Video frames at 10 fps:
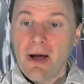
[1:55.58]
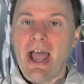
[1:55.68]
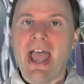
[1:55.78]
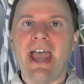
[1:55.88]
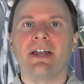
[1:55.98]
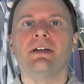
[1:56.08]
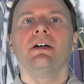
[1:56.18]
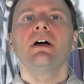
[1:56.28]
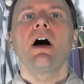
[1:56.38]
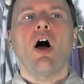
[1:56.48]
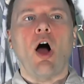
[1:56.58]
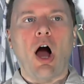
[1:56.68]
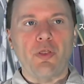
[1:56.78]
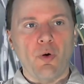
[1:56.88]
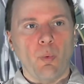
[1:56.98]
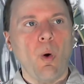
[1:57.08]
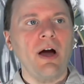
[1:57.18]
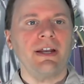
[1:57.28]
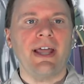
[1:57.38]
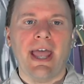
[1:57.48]
And on the
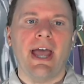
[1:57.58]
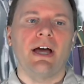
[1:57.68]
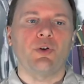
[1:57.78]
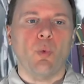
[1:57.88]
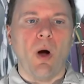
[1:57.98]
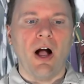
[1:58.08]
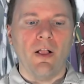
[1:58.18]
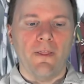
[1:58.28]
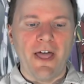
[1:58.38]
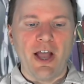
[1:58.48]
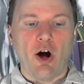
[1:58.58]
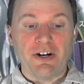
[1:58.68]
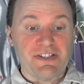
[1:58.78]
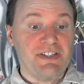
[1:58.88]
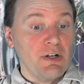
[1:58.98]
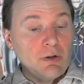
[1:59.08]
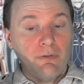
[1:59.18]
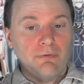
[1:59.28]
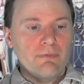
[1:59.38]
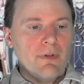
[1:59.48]
one hand, while they are
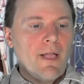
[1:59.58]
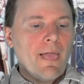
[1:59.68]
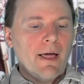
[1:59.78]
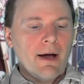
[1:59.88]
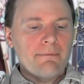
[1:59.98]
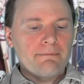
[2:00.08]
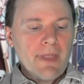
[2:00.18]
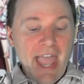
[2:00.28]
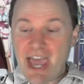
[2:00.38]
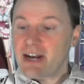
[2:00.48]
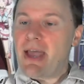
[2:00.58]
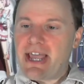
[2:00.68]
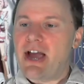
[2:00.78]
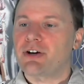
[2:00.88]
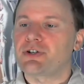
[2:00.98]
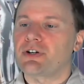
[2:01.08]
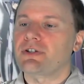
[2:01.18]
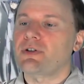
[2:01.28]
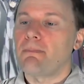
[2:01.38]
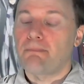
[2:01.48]
still anime
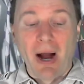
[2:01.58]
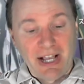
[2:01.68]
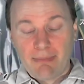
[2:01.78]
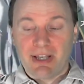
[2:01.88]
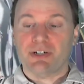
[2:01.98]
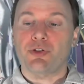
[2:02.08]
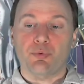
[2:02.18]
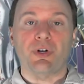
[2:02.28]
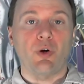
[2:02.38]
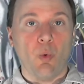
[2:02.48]
characters, by coming into the real